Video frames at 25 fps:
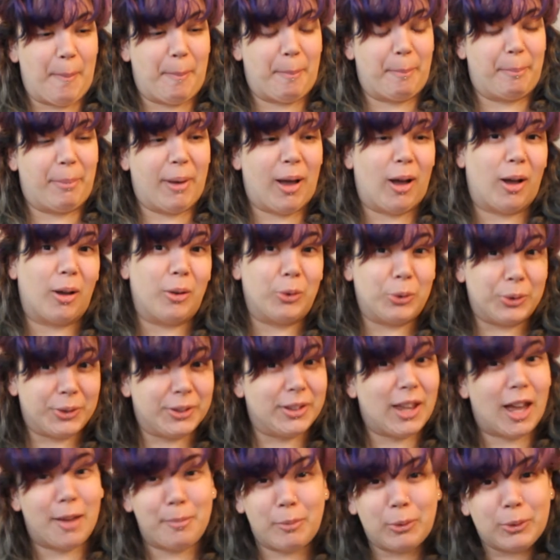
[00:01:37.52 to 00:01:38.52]
But
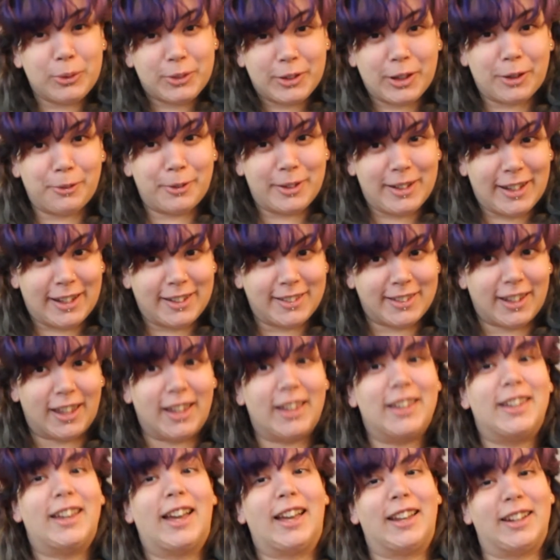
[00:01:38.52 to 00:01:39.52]
I'm also a
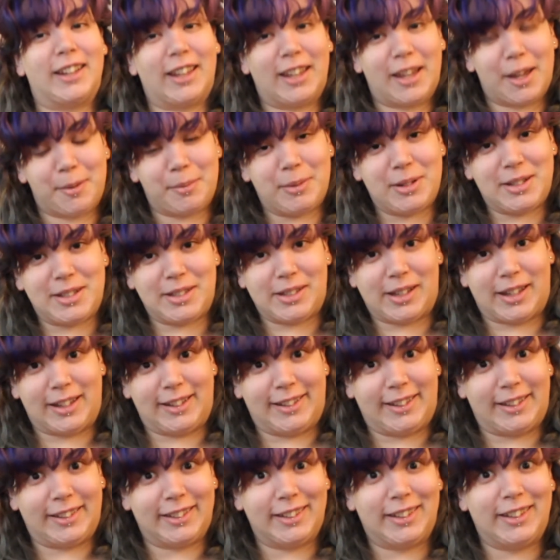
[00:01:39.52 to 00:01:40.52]
knitter and I am a
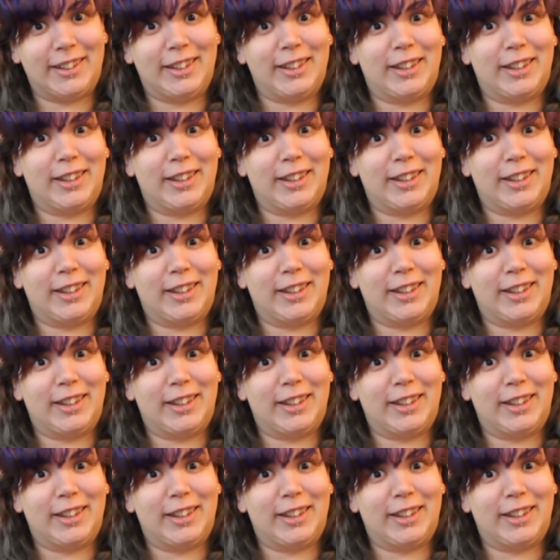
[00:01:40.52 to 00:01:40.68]
designer.